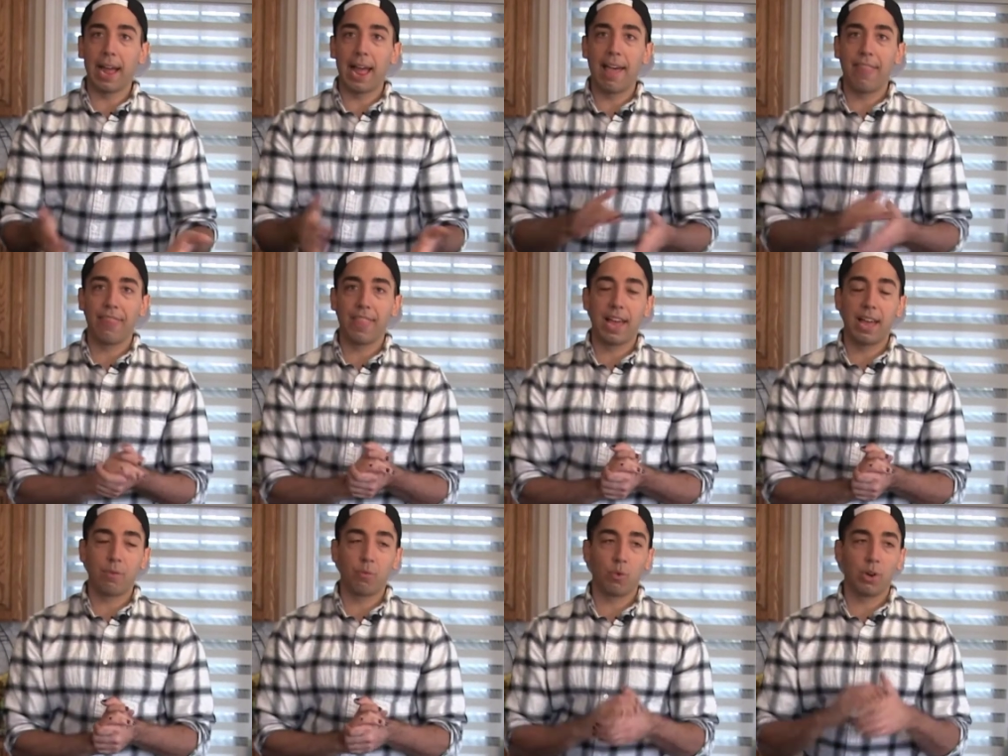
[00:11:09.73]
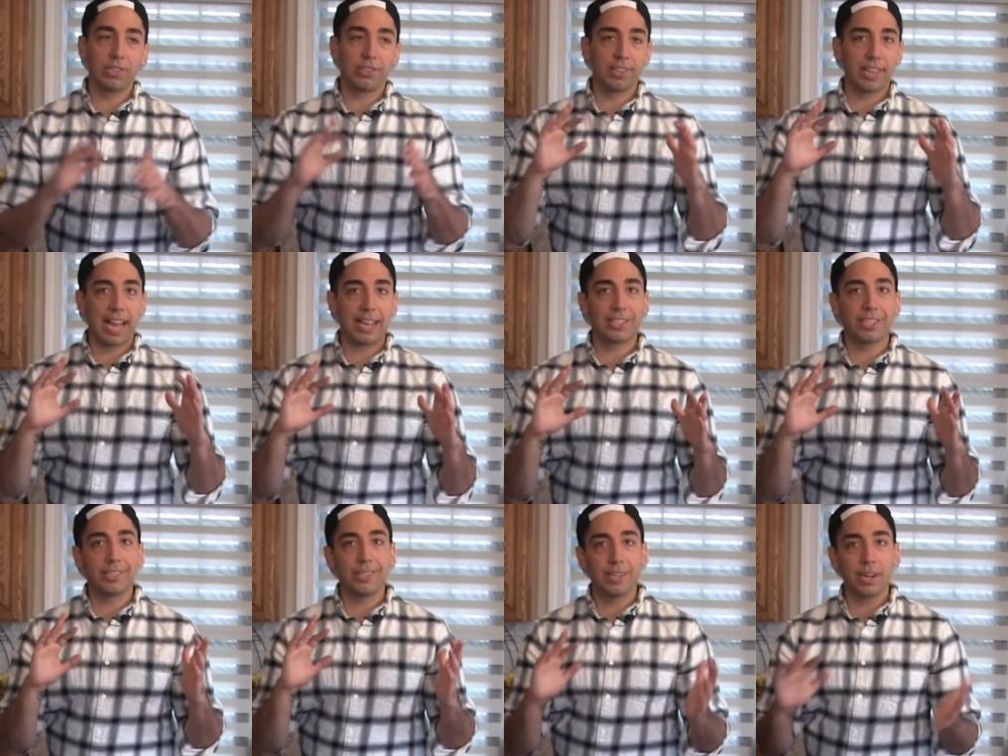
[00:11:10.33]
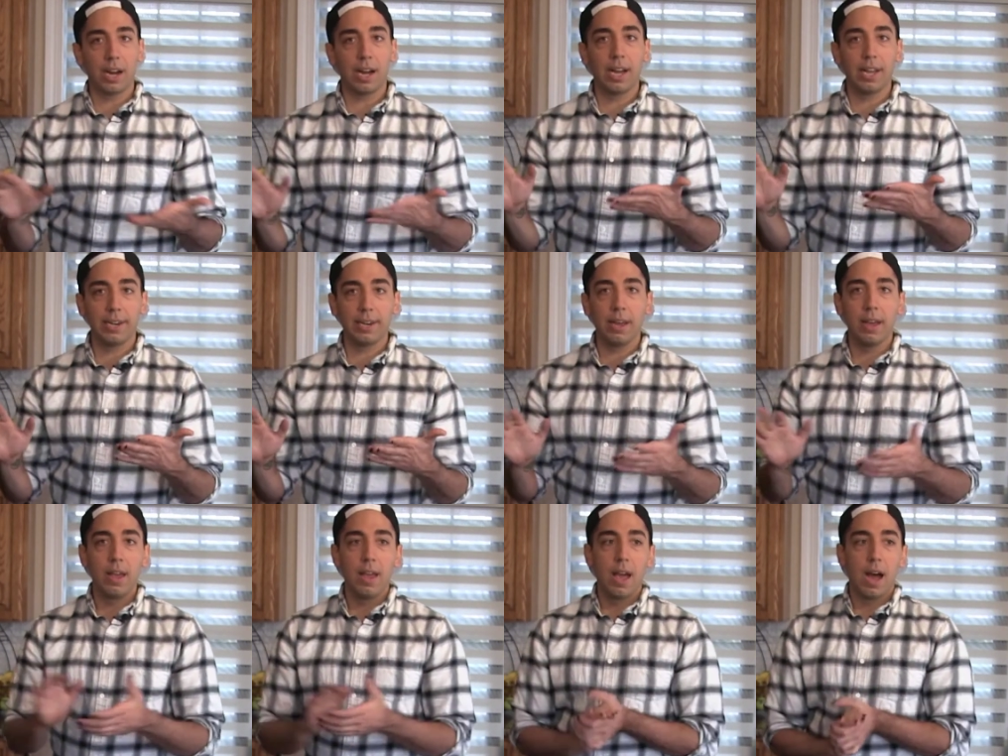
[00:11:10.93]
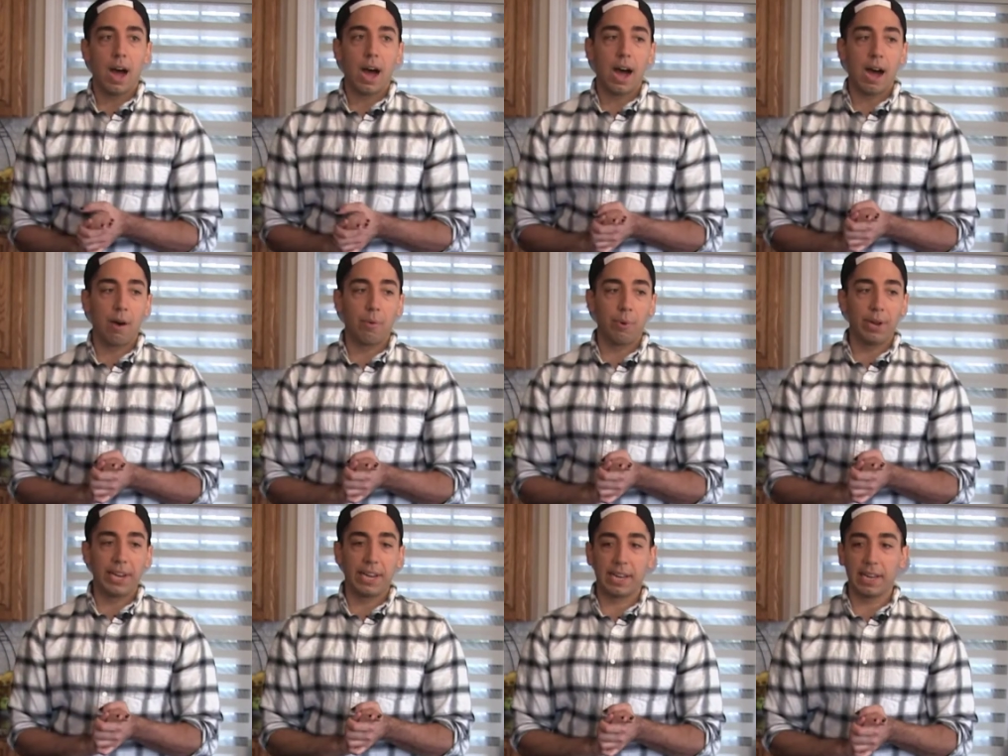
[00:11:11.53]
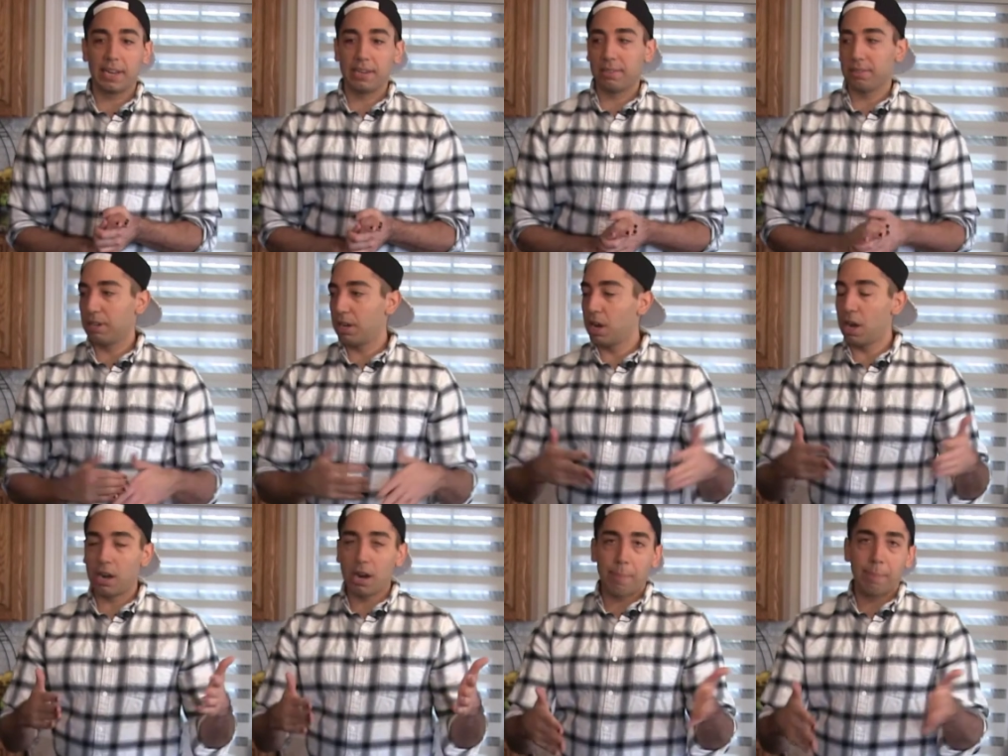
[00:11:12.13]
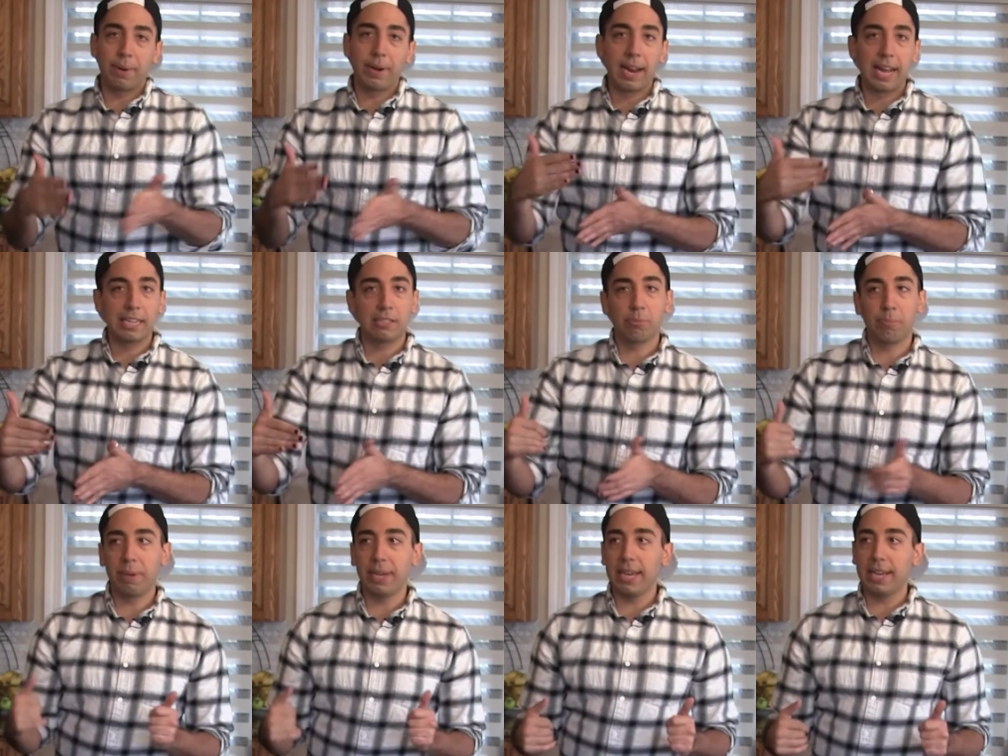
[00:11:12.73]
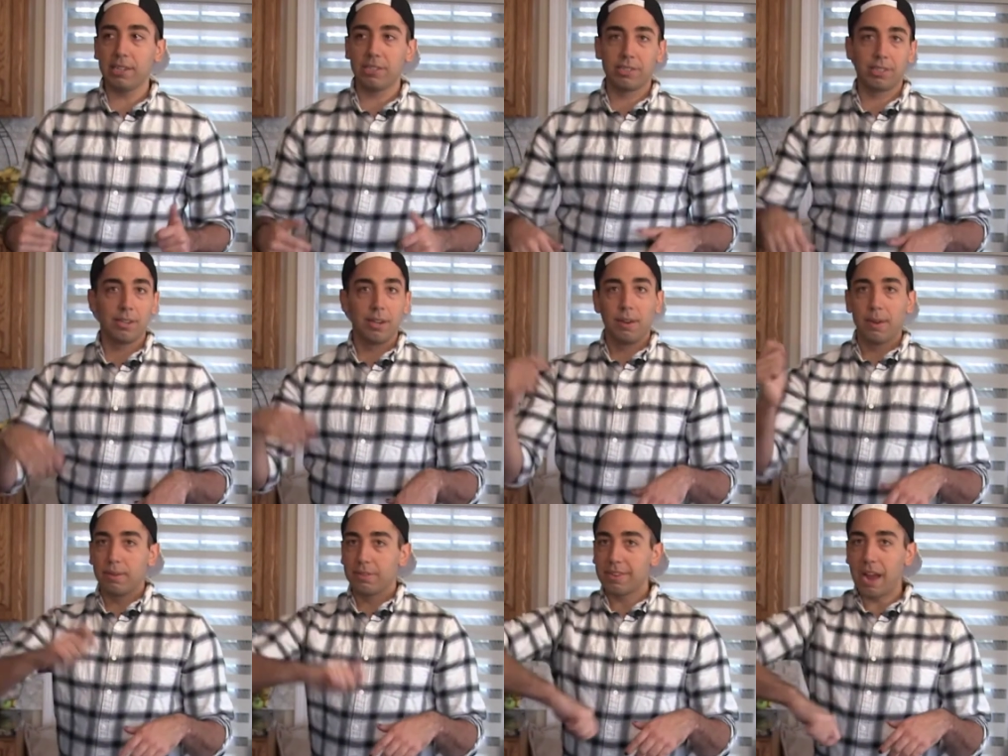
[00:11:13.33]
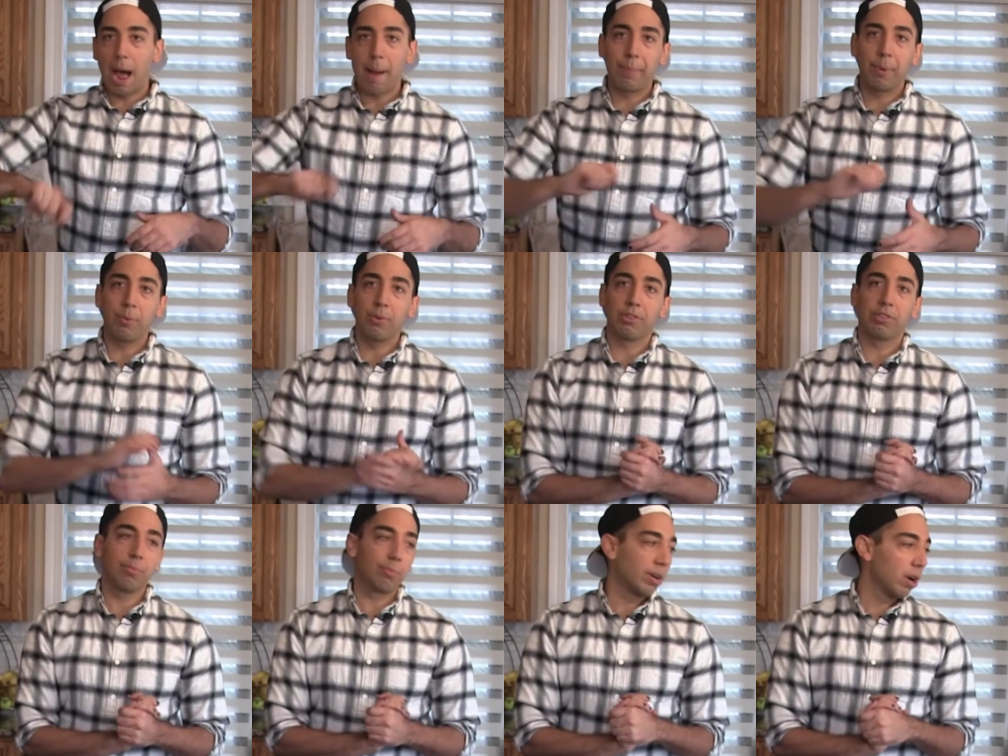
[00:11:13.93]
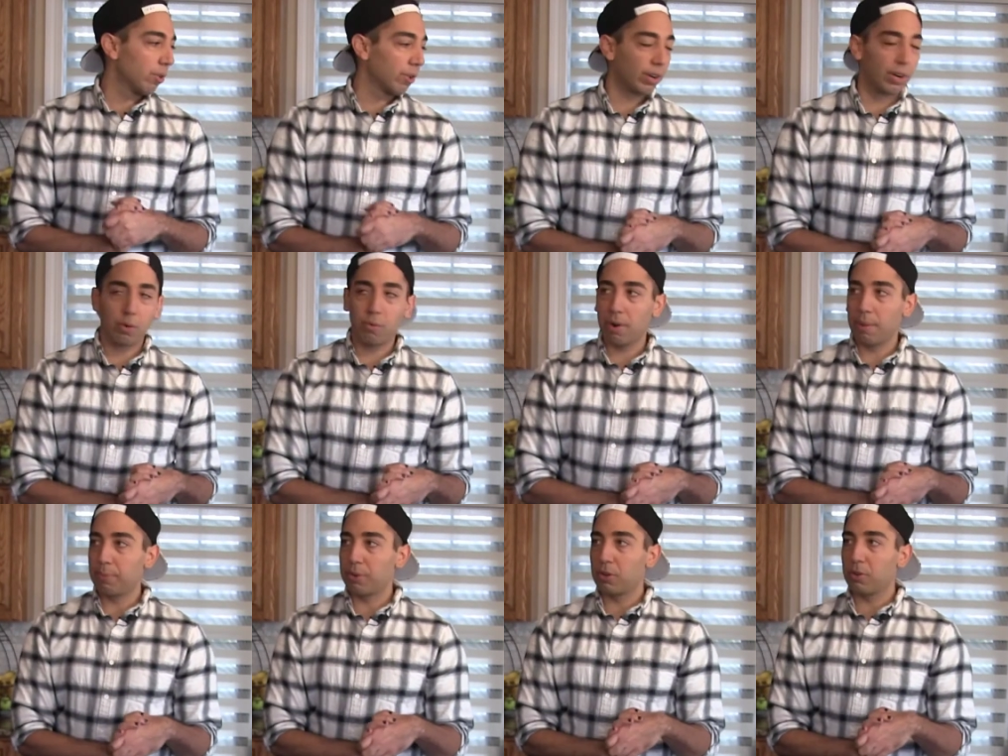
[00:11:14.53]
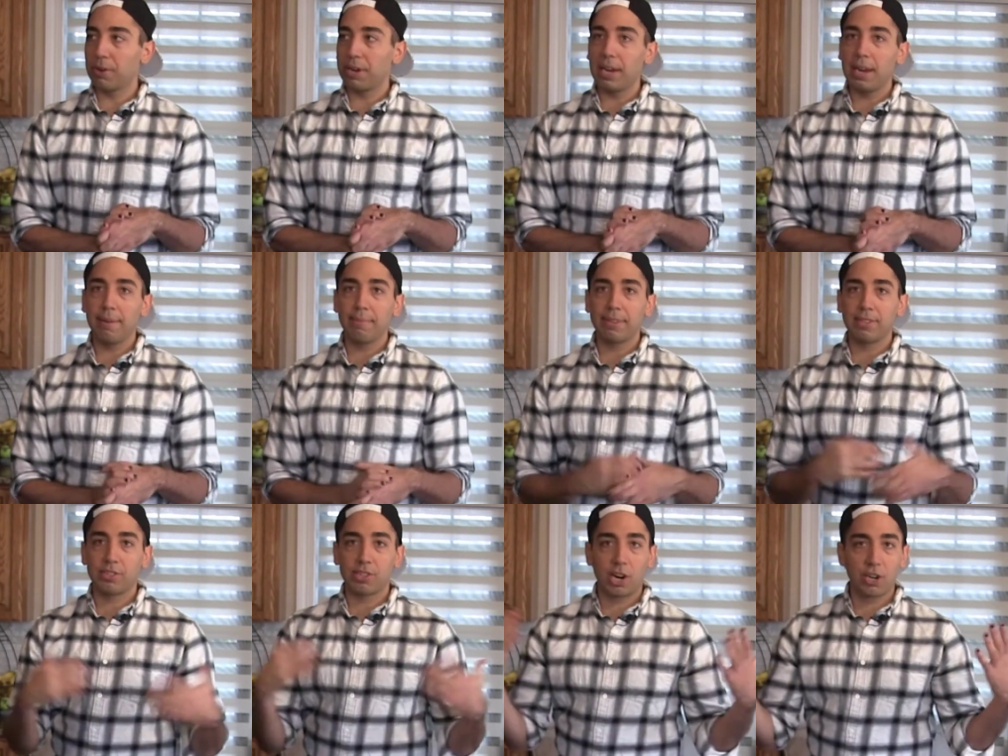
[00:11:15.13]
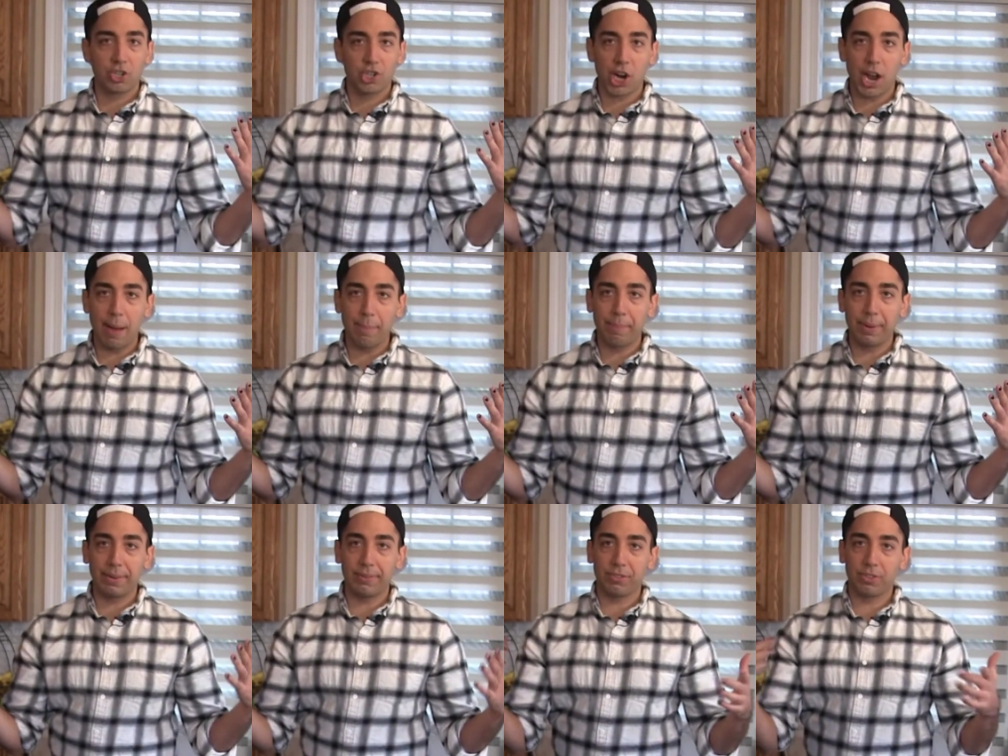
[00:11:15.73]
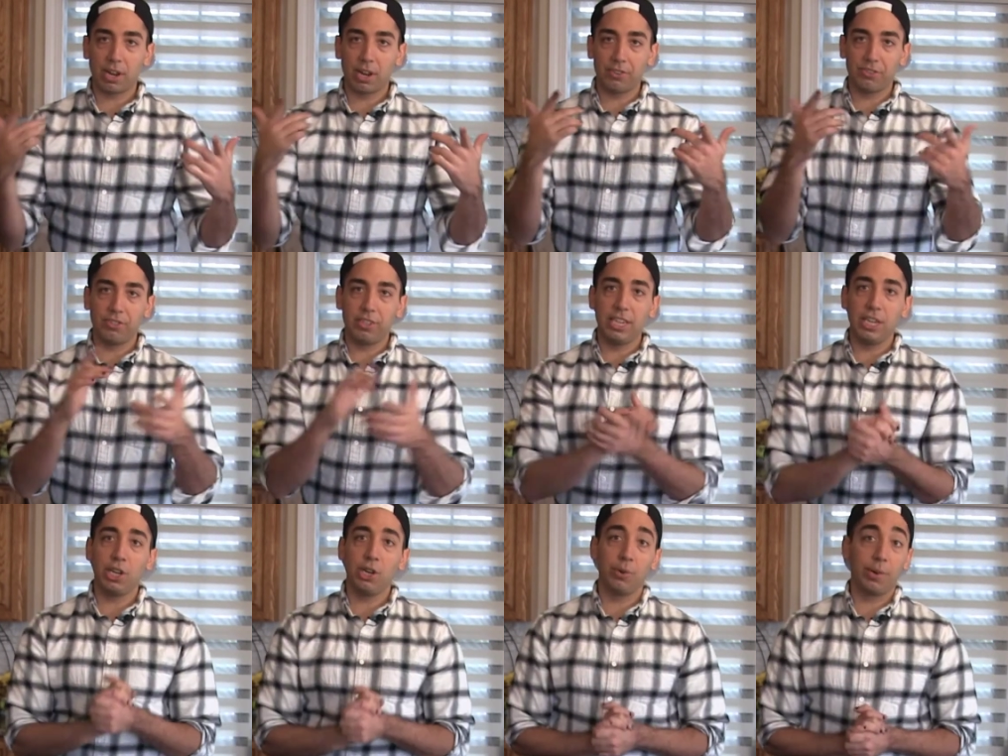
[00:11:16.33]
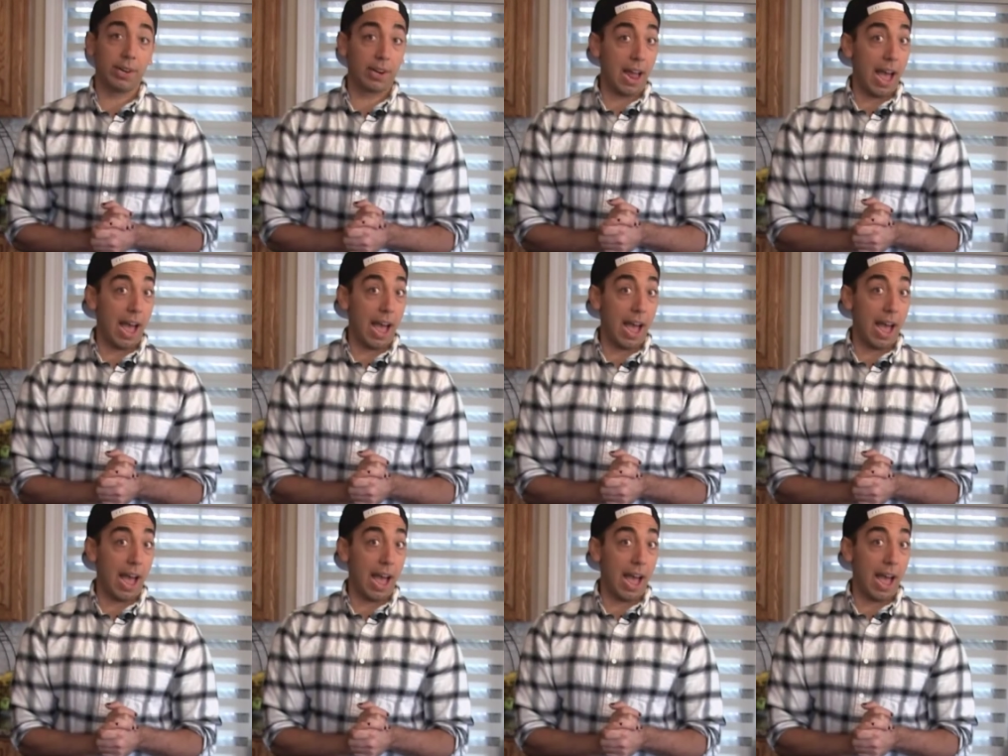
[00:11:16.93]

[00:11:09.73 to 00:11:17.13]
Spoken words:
And then once that's done, we can cut up a nice piece, top it with some coconut whipped cream, and start chomping. So I'll see you in an